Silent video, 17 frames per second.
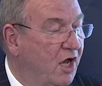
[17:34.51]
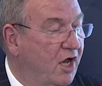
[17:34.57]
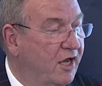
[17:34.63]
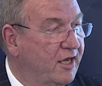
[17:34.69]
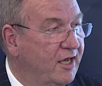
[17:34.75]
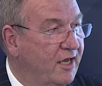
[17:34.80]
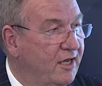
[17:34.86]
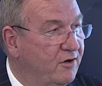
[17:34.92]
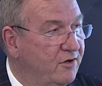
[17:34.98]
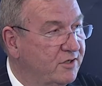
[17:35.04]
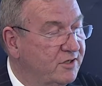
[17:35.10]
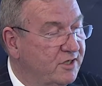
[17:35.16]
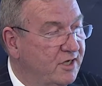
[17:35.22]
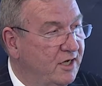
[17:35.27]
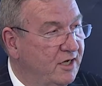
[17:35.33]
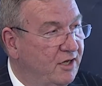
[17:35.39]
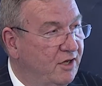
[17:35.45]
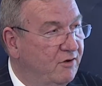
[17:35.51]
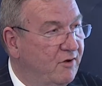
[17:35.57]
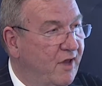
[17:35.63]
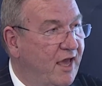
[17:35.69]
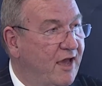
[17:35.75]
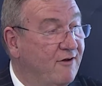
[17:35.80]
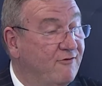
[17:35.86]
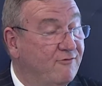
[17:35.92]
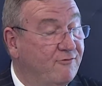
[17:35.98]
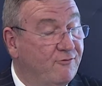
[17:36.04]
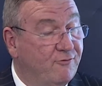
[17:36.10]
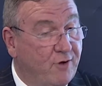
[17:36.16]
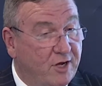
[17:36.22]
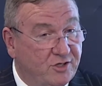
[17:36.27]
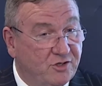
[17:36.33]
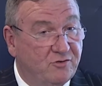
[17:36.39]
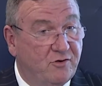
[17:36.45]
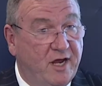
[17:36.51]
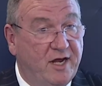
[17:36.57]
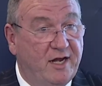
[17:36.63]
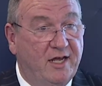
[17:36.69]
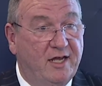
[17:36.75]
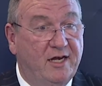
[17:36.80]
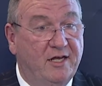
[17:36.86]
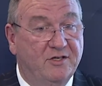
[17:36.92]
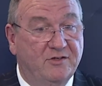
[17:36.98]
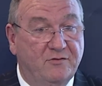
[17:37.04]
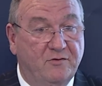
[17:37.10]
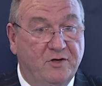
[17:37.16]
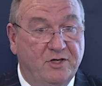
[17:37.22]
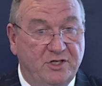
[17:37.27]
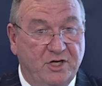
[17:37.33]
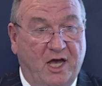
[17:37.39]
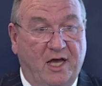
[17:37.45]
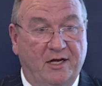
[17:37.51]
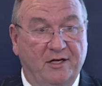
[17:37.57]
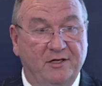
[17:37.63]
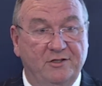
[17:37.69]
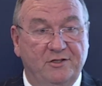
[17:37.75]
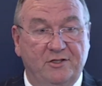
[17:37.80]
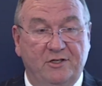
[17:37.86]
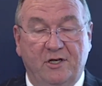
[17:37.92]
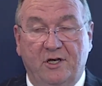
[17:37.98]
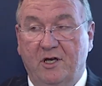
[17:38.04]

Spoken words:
I cannot tell you how frustrating it is for a judge